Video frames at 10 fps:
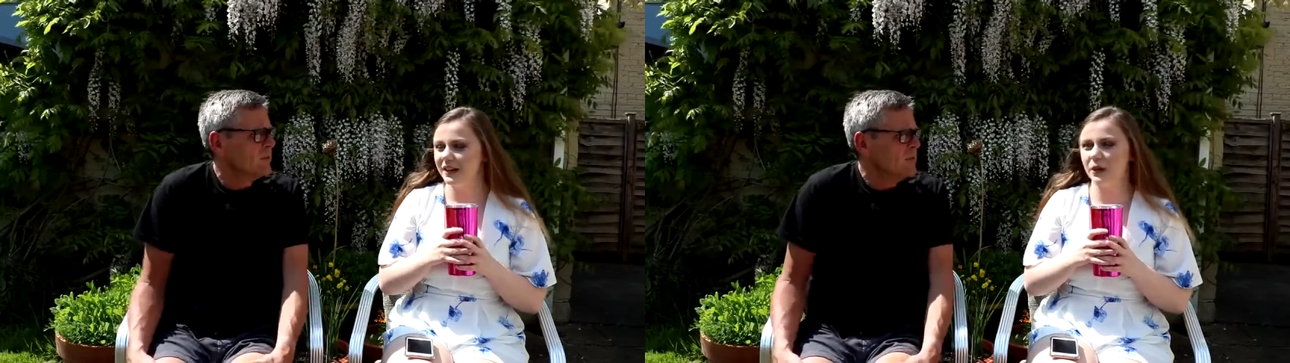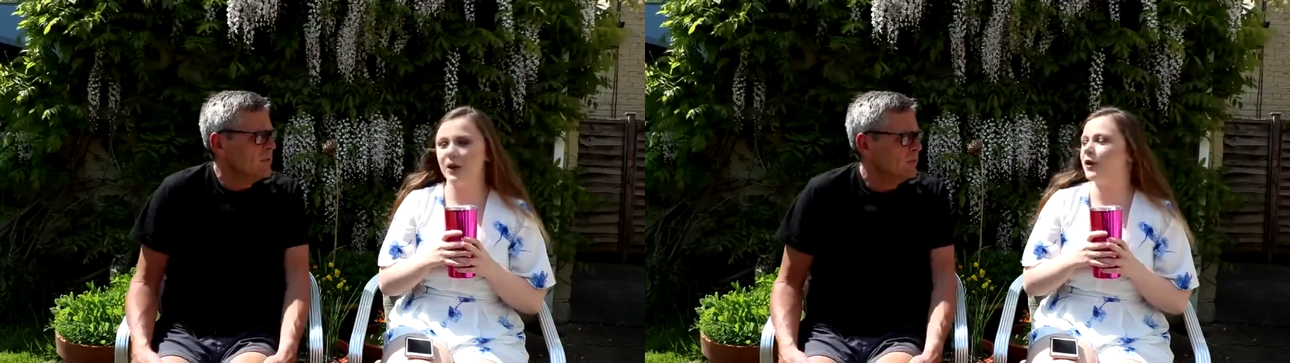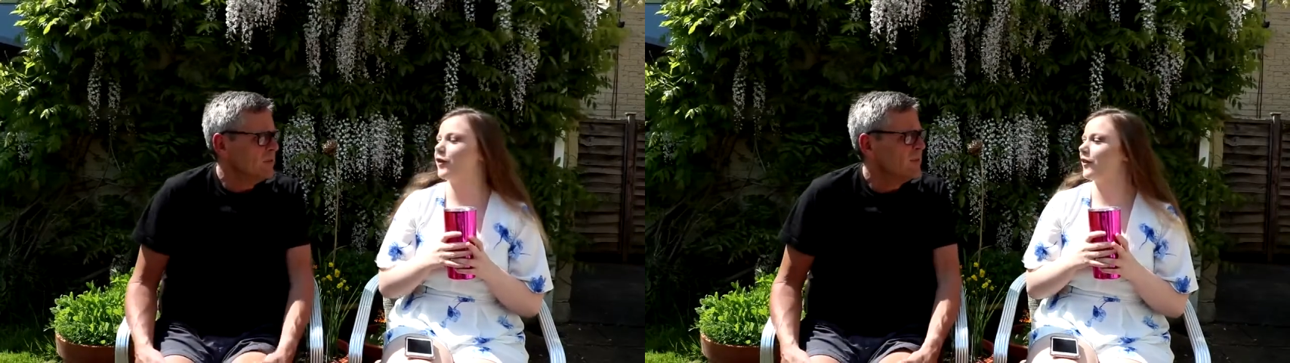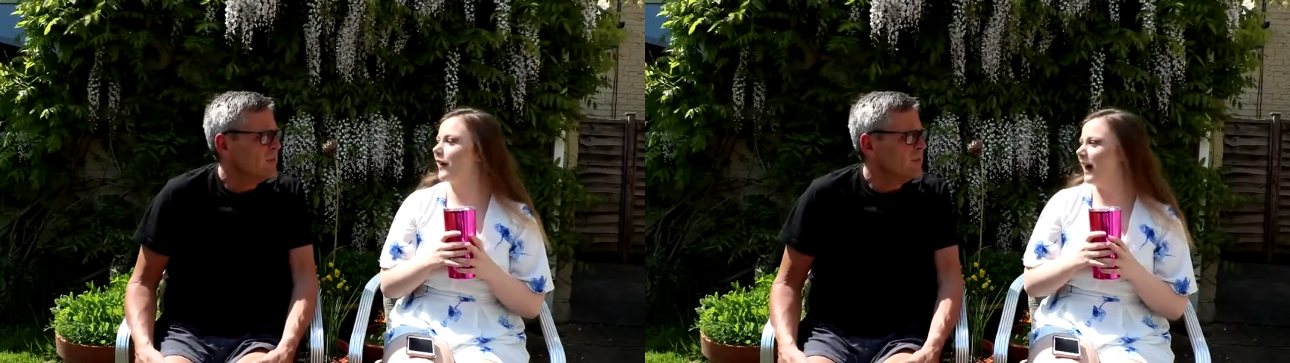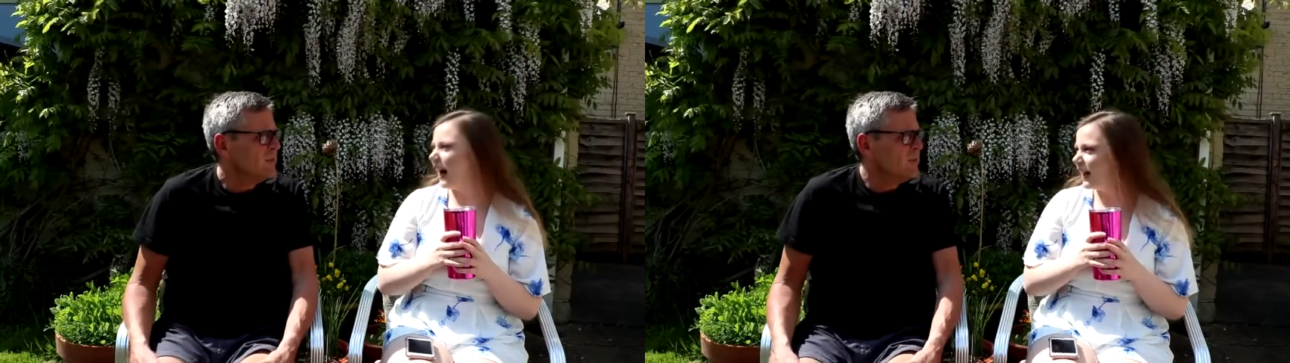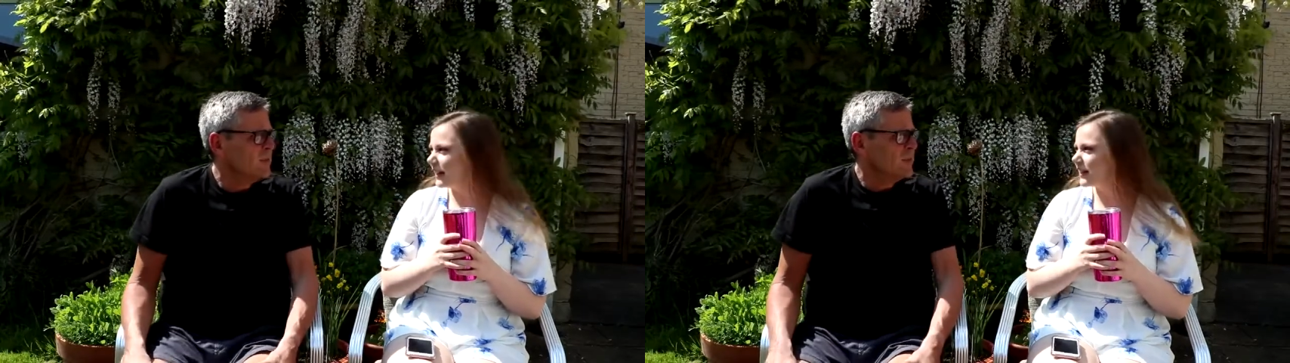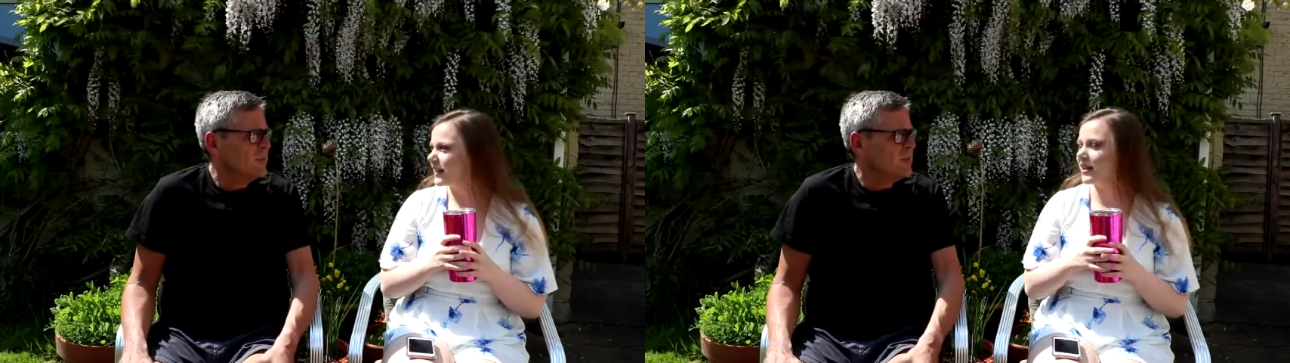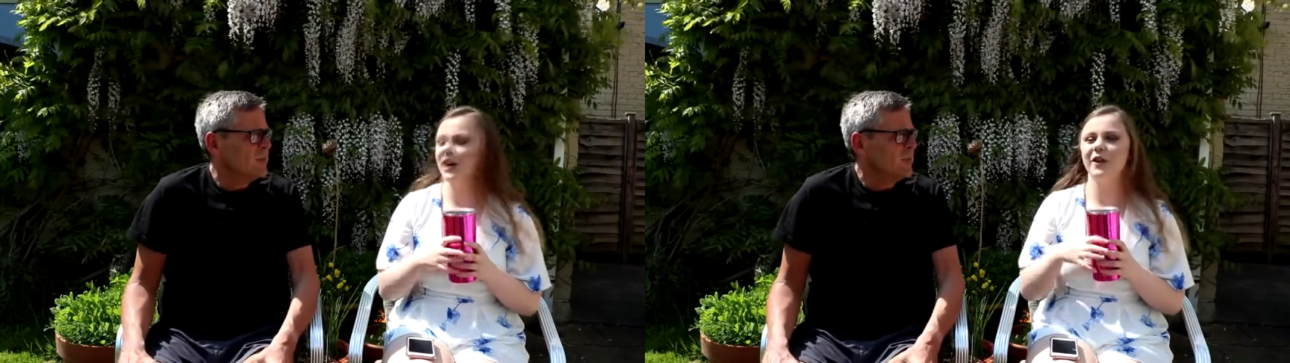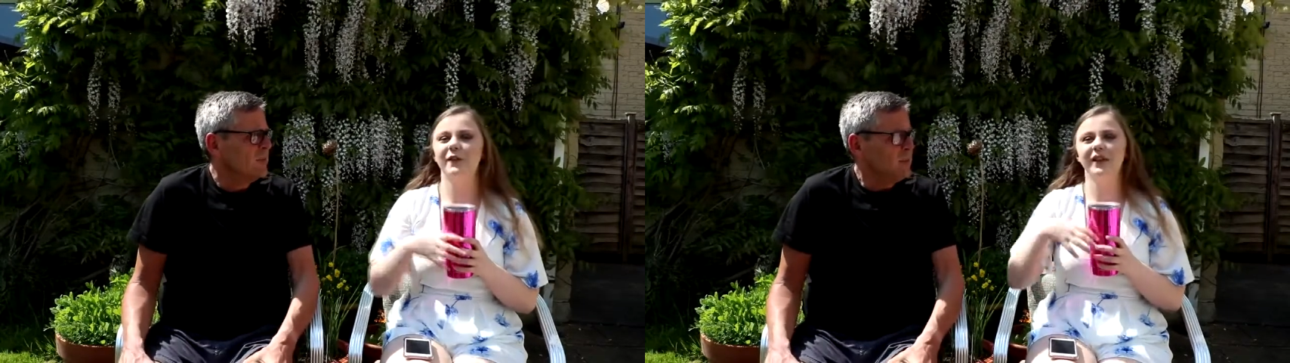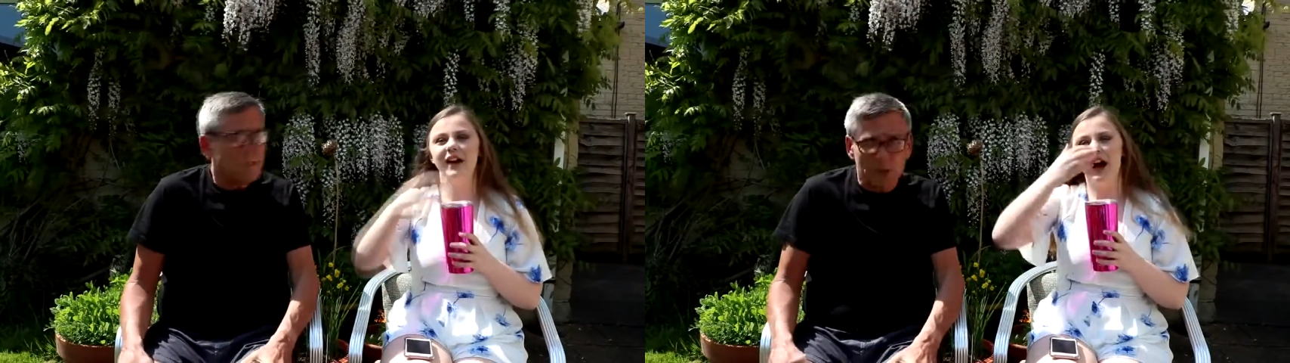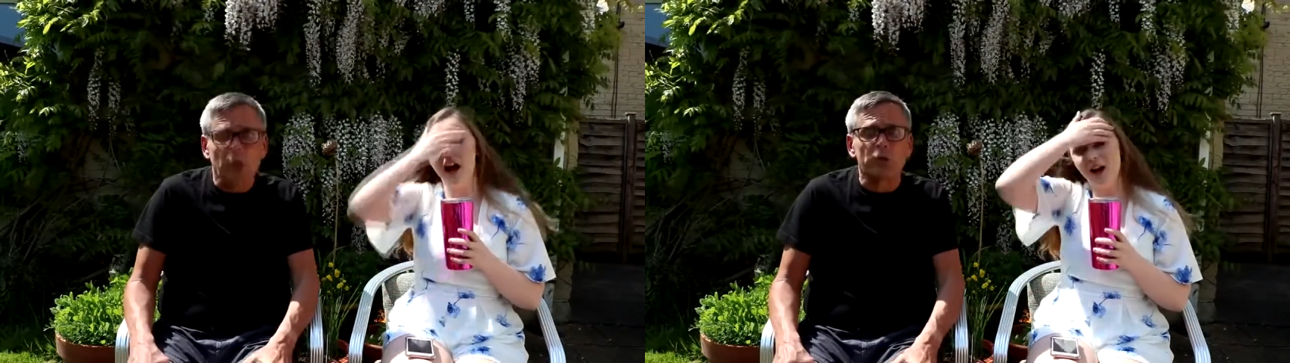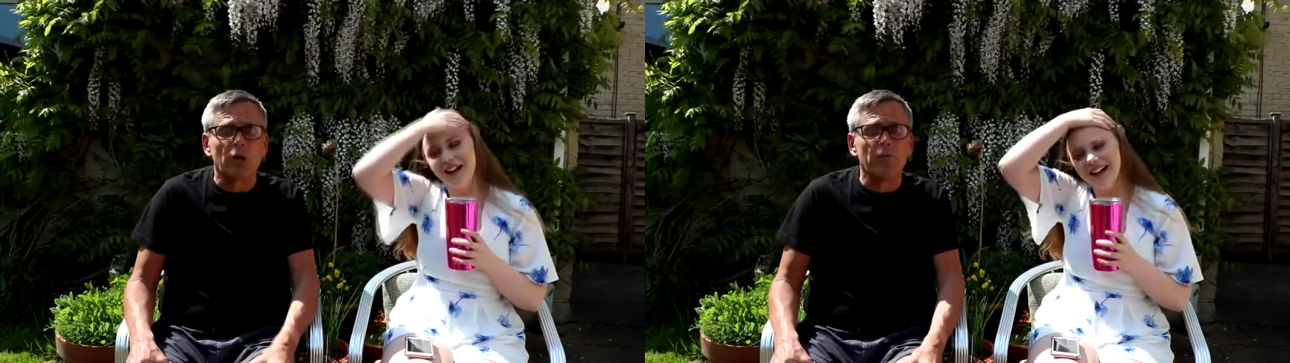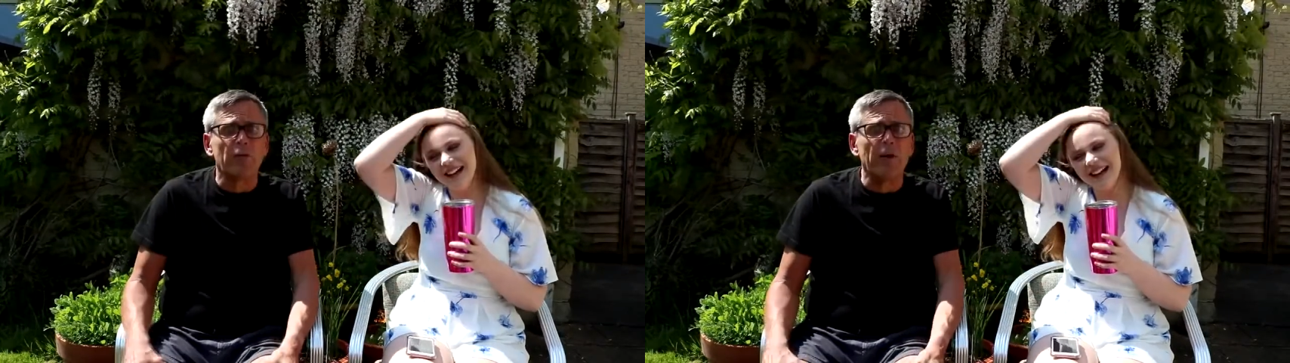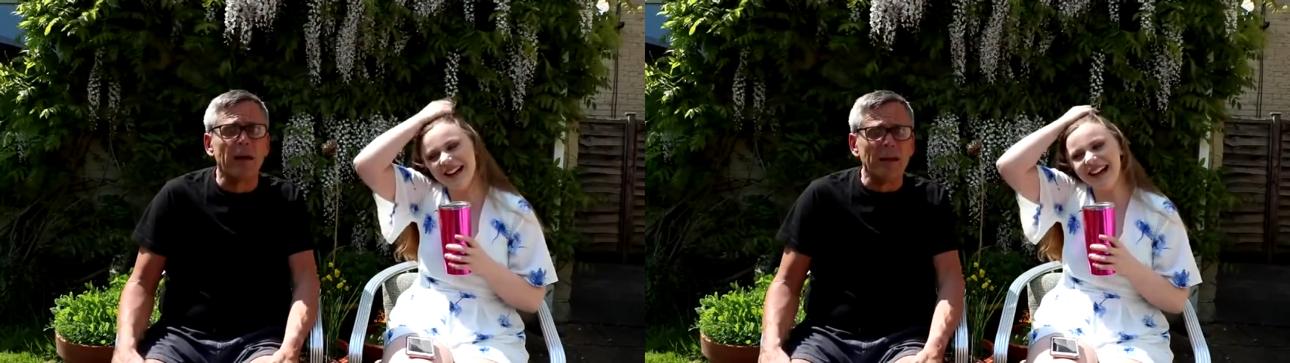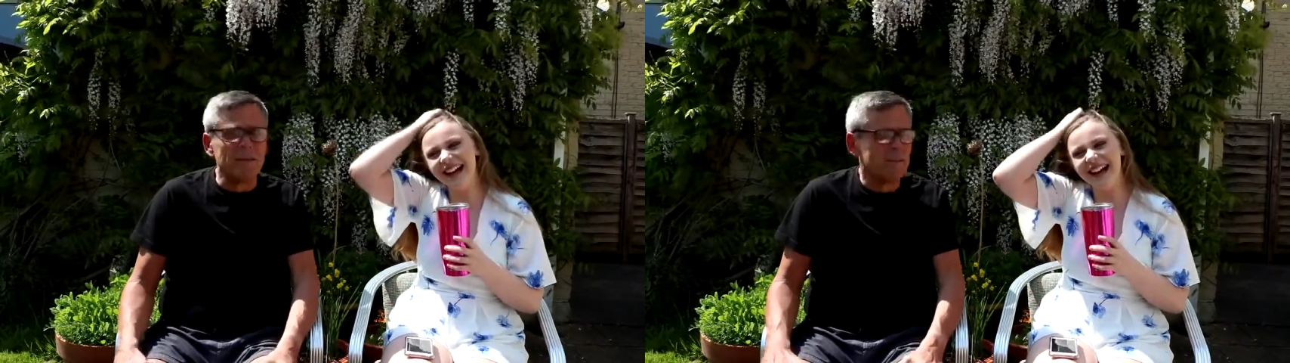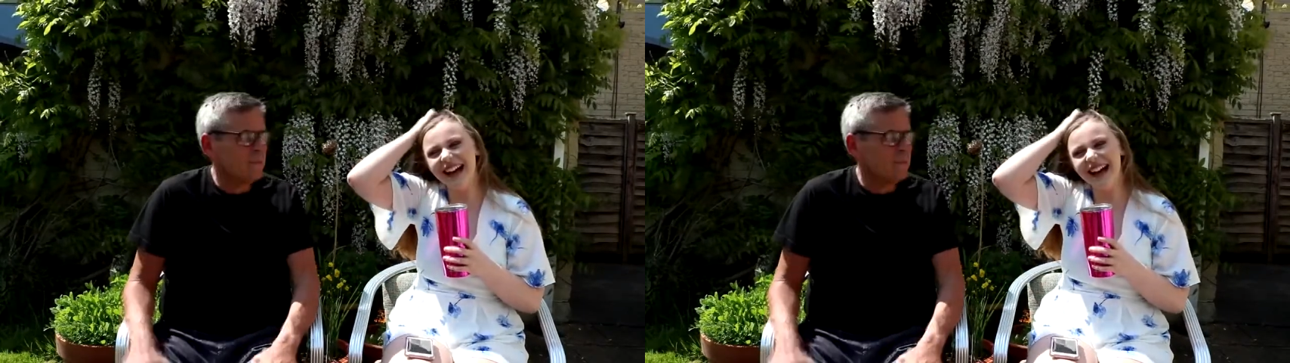Speaker 1: You overreact, so...
Speaker 2: I don't uh, overreact!